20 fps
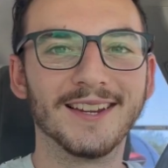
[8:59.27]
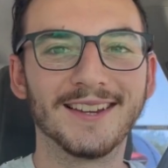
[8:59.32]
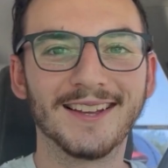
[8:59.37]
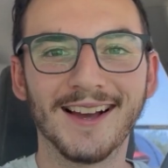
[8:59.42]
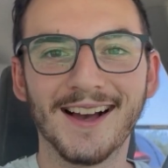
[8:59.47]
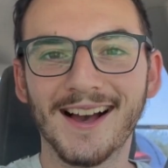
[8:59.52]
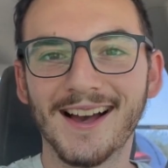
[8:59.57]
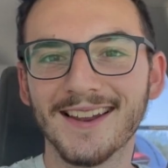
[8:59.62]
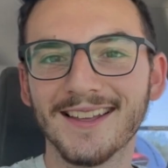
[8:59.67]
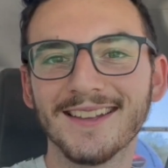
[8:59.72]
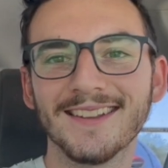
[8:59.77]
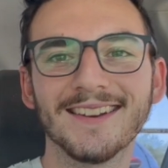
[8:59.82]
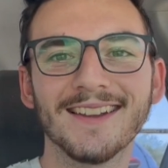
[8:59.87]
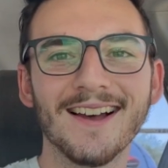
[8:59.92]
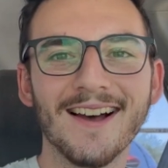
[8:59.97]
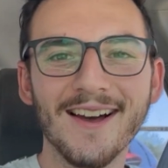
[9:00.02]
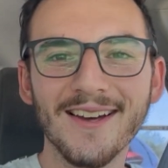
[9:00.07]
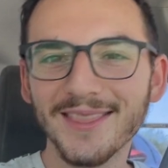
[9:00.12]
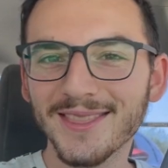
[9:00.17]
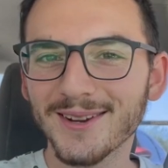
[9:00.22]
got
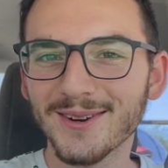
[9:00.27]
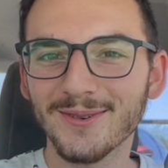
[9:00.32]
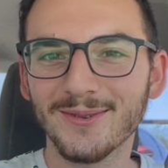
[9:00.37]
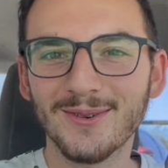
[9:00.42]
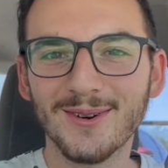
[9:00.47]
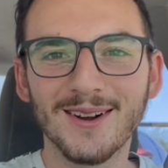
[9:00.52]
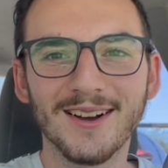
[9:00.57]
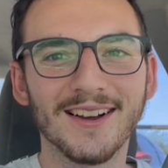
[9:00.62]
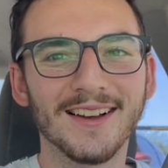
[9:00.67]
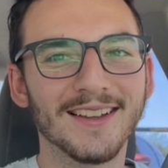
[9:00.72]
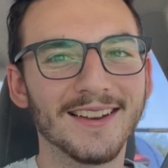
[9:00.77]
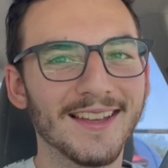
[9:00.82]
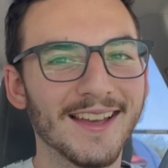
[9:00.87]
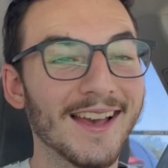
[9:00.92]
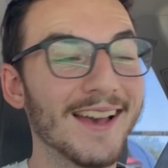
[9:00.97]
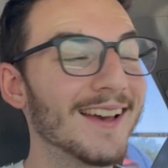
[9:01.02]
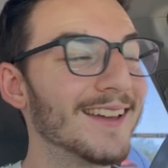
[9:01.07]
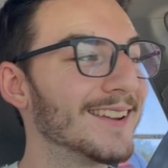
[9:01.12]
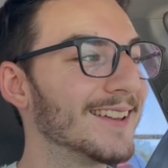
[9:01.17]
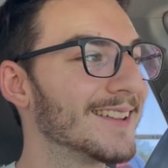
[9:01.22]
another one
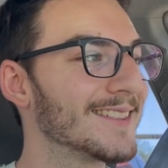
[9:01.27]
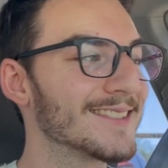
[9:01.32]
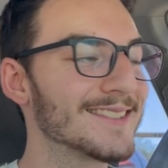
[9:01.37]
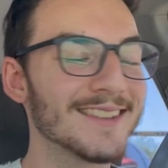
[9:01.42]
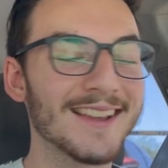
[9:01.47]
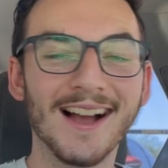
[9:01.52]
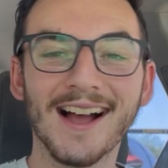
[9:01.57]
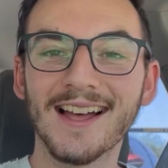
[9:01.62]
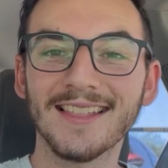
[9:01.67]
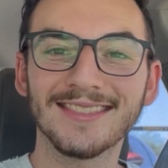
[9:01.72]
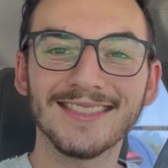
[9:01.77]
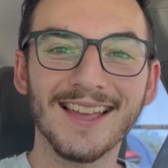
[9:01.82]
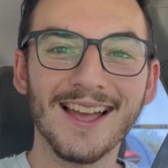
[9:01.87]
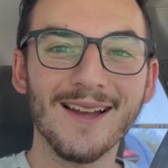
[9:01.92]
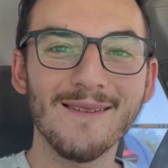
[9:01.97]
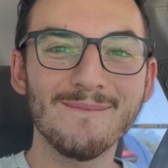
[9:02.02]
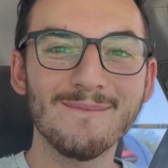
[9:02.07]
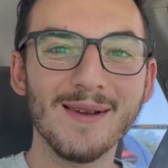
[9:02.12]
and it's not that